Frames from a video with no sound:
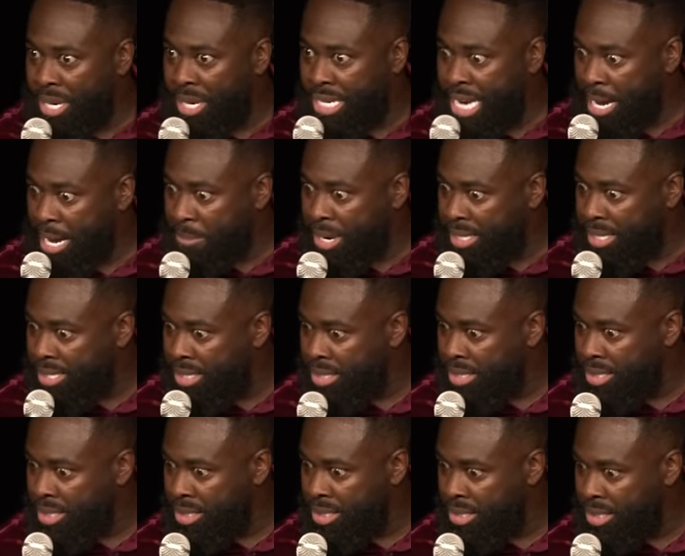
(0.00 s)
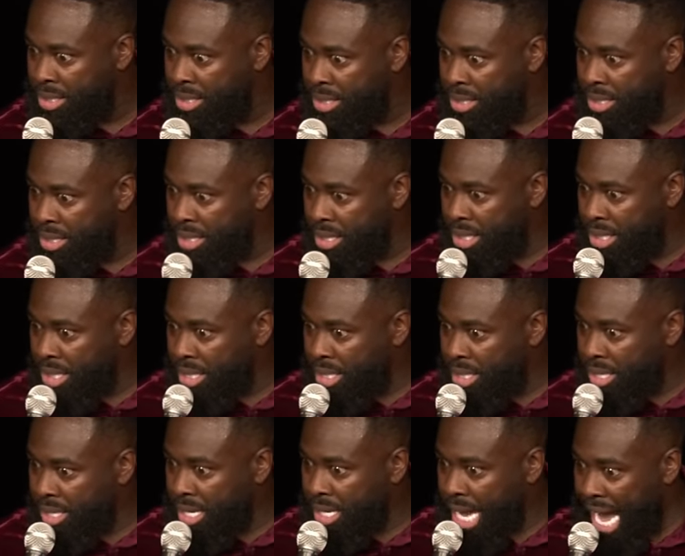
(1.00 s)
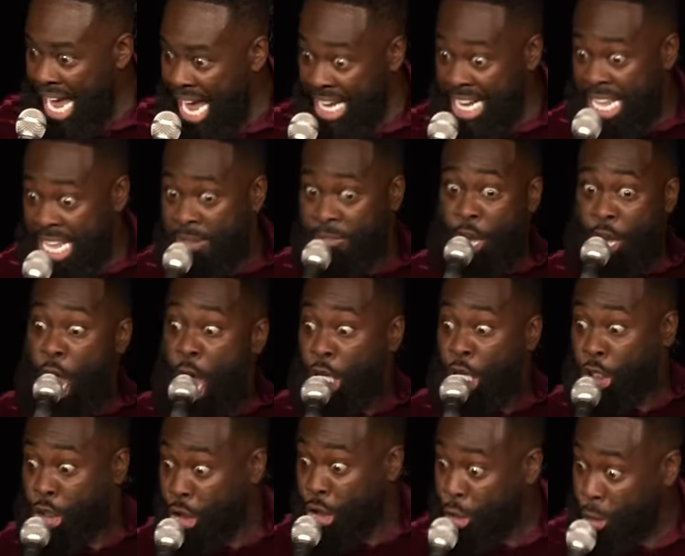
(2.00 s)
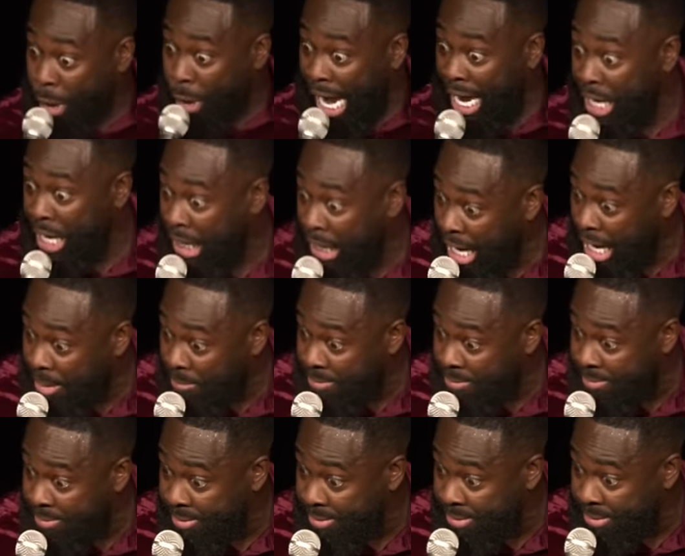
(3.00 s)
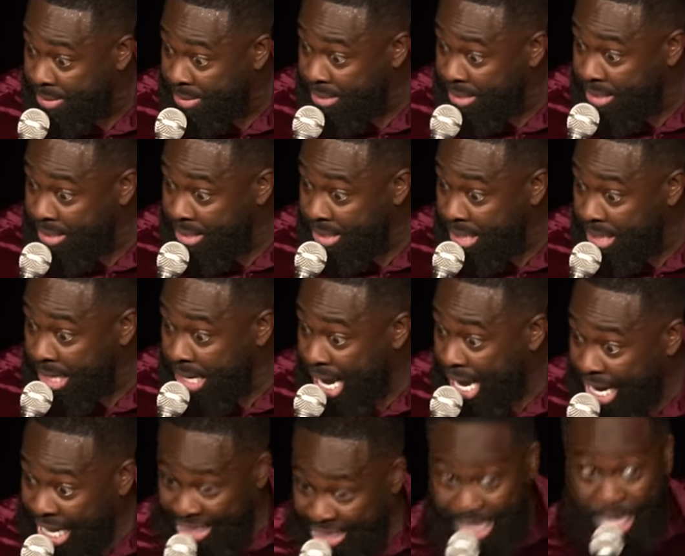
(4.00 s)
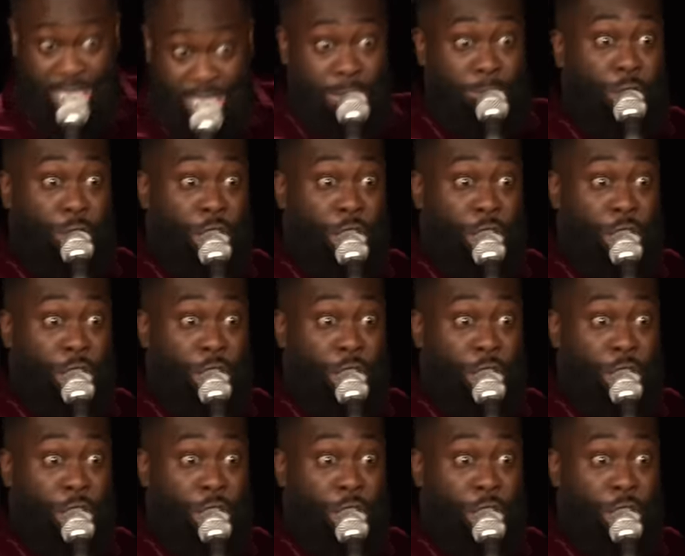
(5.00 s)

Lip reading: midnight, bruv? And leaving her shoe at the club. Unless there's some